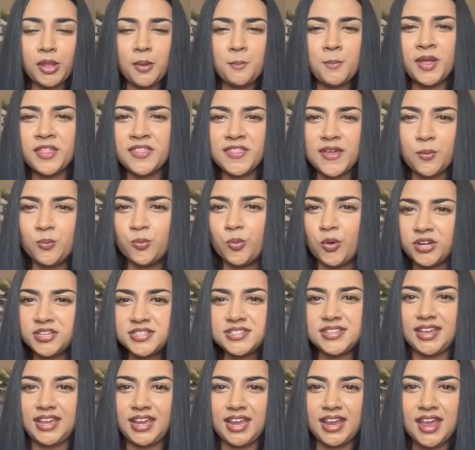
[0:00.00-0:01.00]
But then
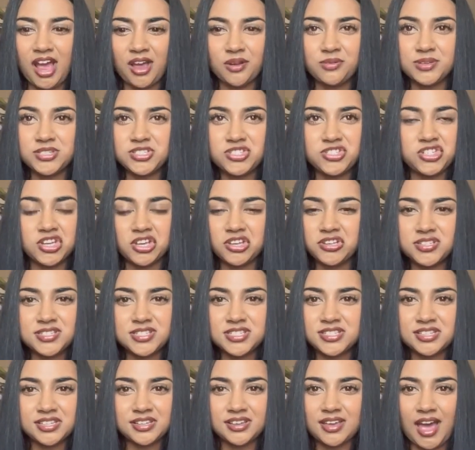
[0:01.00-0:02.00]
one day
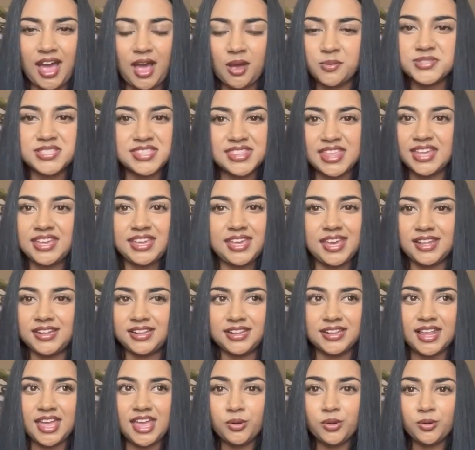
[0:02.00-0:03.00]
I was
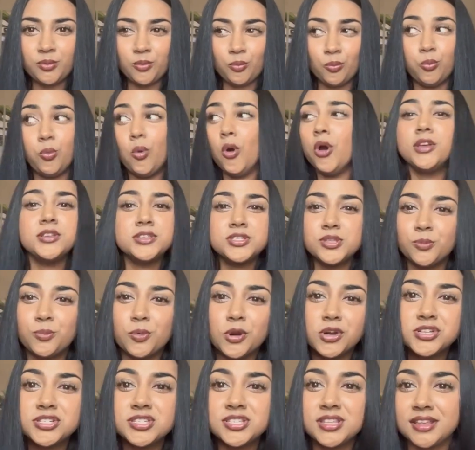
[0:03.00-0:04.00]
thinking like, what is the
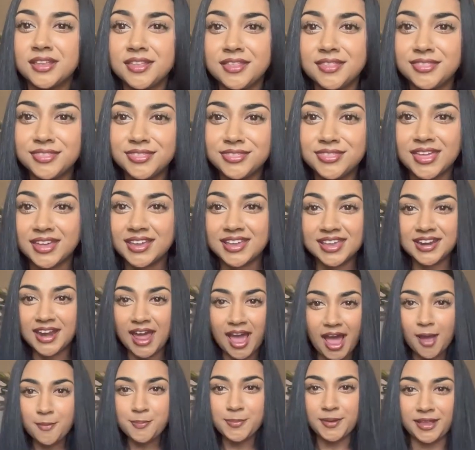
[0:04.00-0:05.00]
worst that can
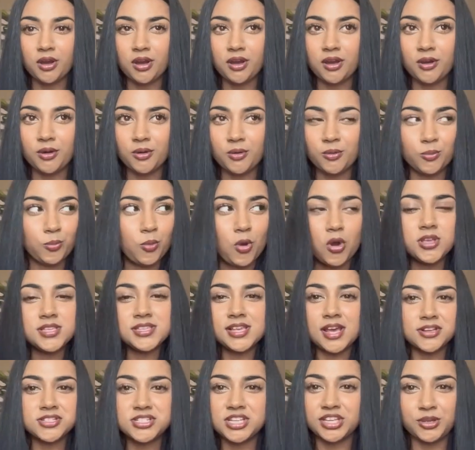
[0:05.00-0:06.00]
happen? What
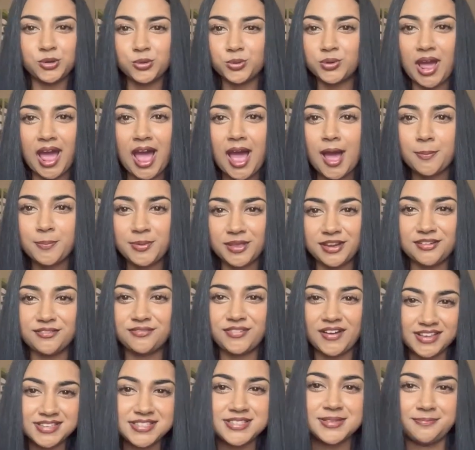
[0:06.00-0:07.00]
is actually going to happen
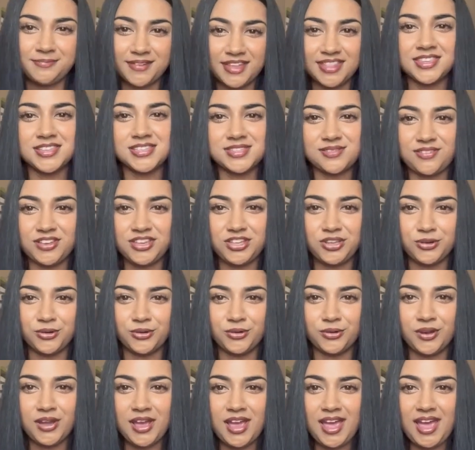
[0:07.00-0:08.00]
if I submit this
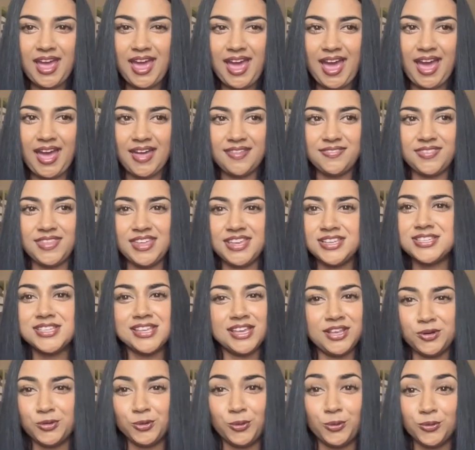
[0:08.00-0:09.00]
video and they
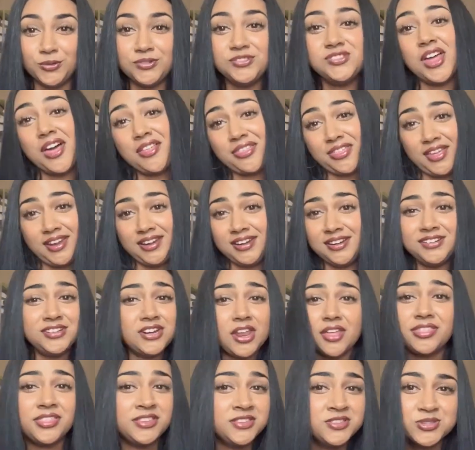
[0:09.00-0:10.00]
say no,
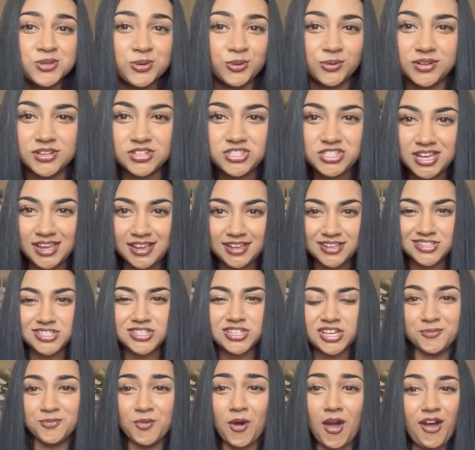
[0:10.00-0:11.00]
nothing's going to change?
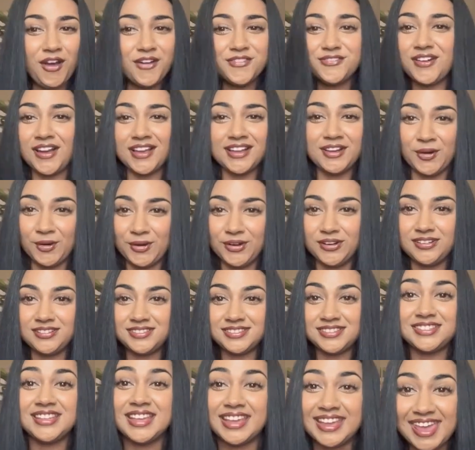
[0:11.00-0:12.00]
What have I got
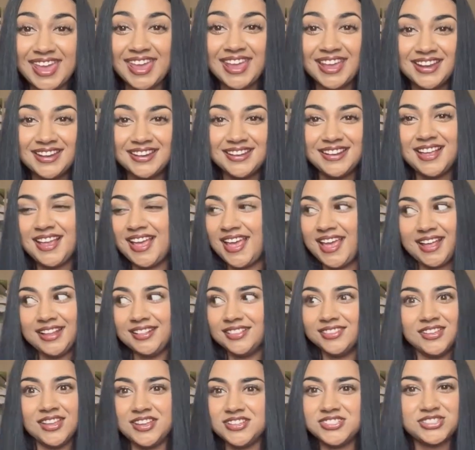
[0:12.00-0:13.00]
to gain?
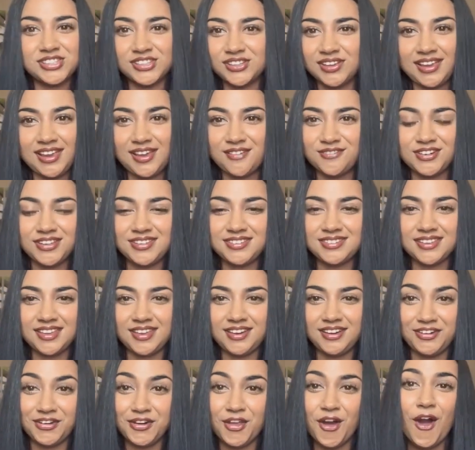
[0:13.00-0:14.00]
Literally
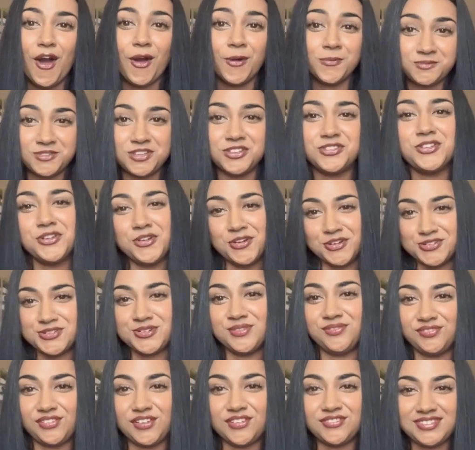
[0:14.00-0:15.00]
everything, up to
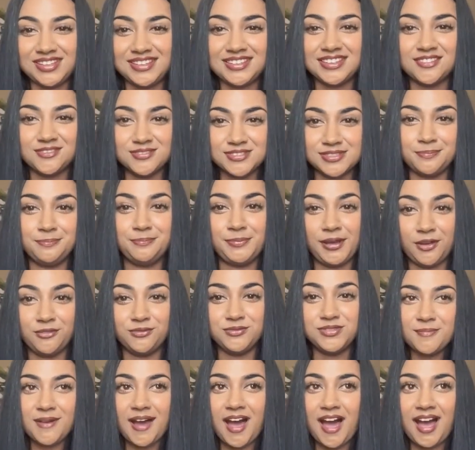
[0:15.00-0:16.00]

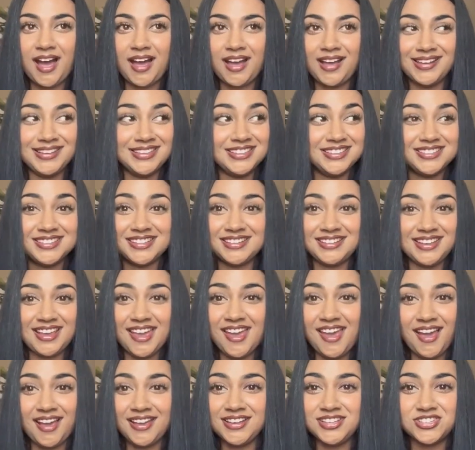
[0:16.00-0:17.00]
£250,000. And
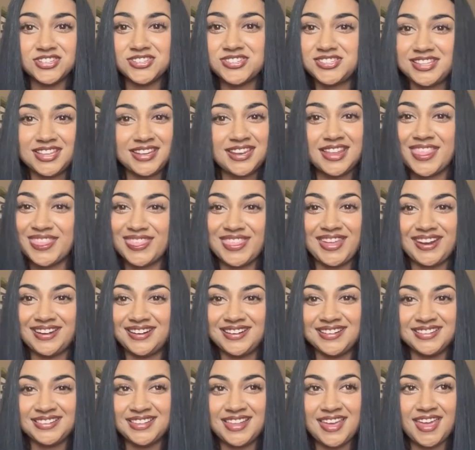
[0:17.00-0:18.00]
yeah, I just did it there
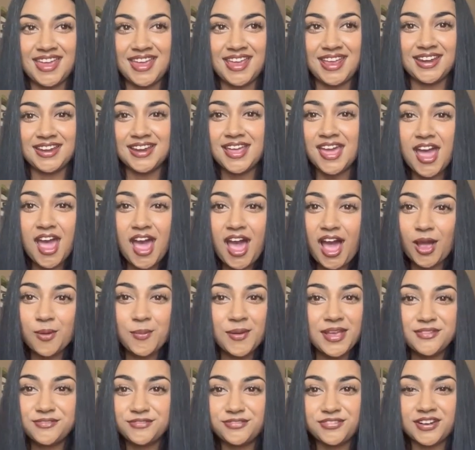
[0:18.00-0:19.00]
and then. I
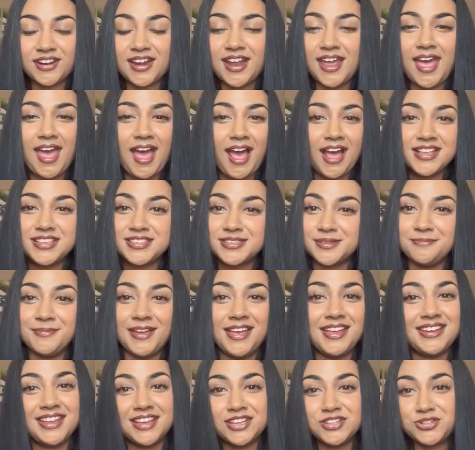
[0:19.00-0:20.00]
went for it, I
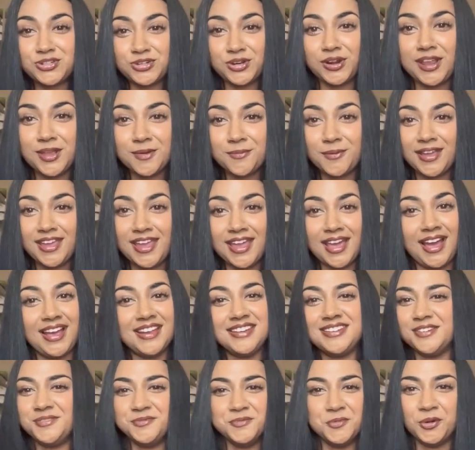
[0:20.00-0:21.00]
submitted it straight away. I
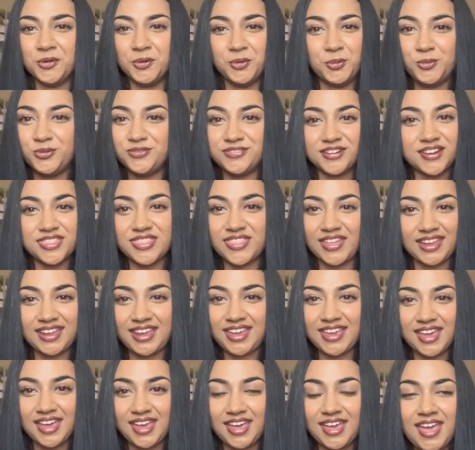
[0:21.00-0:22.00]
didn't want to
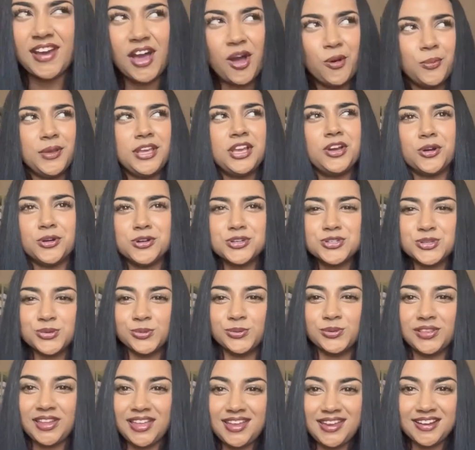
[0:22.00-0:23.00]
overthink it. A week or so
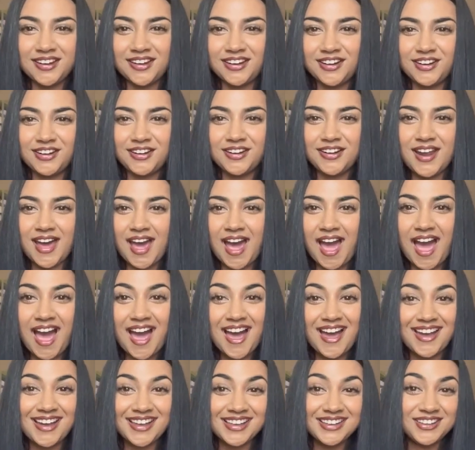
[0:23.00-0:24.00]
later,
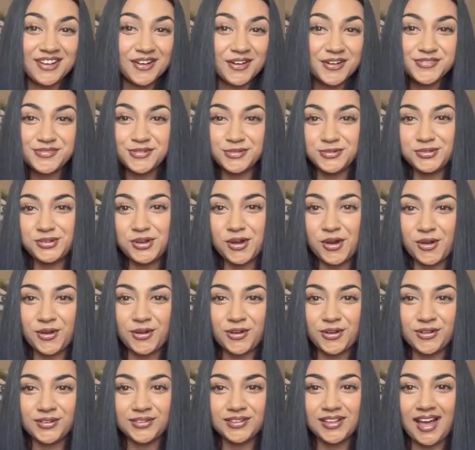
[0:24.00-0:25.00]
I got a phone
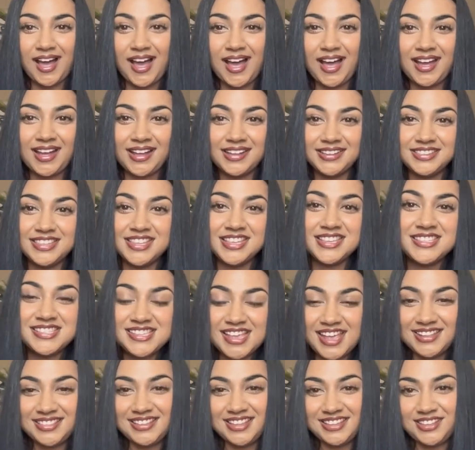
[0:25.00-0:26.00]
call and they
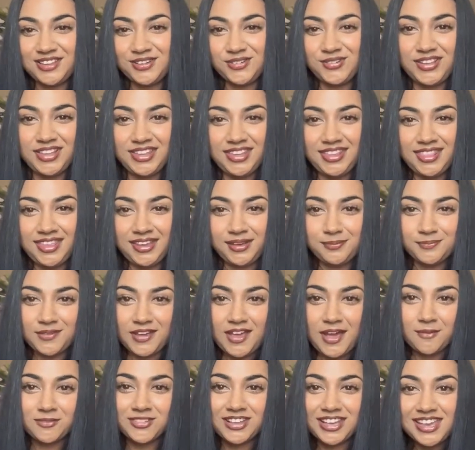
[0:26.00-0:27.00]
said that they really liked
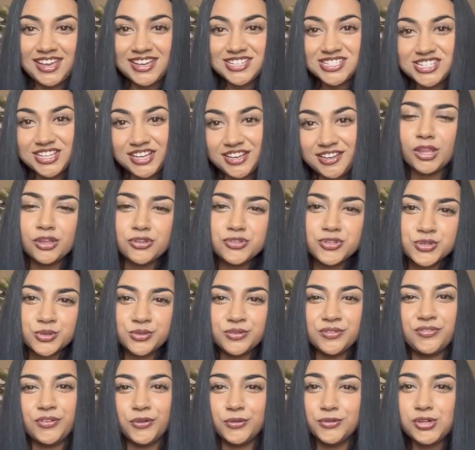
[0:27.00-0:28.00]
my application. So
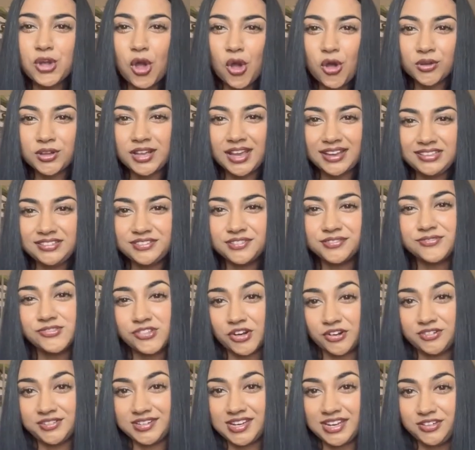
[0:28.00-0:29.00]
the phone call kind of
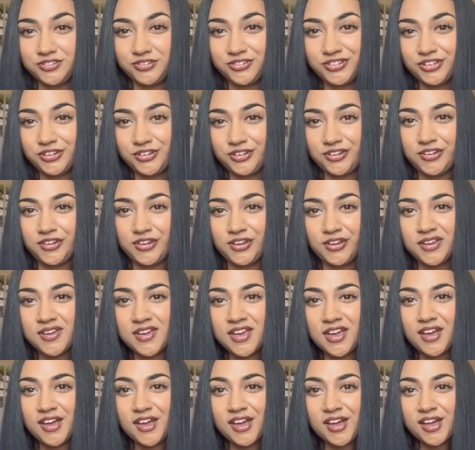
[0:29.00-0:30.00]
turned into
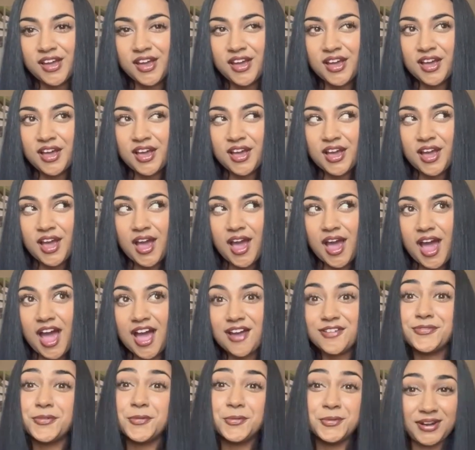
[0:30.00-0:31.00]

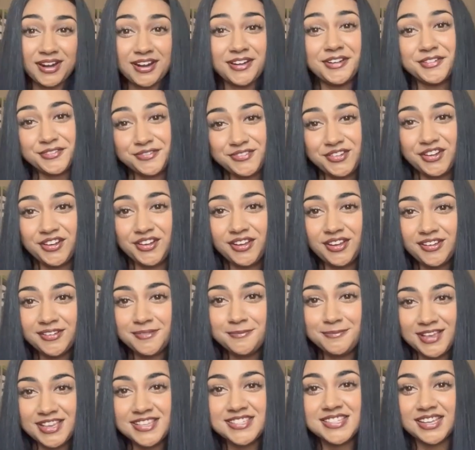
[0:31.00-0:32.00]
a phone interview,
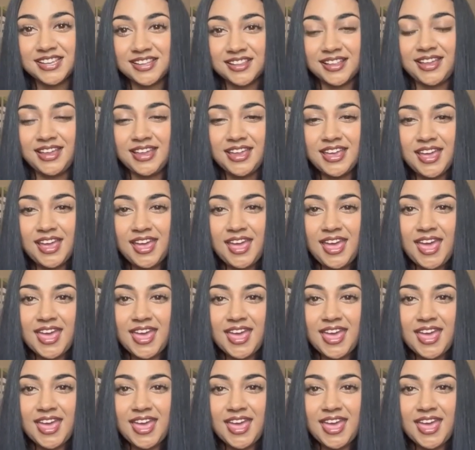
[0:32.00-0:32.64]
basically.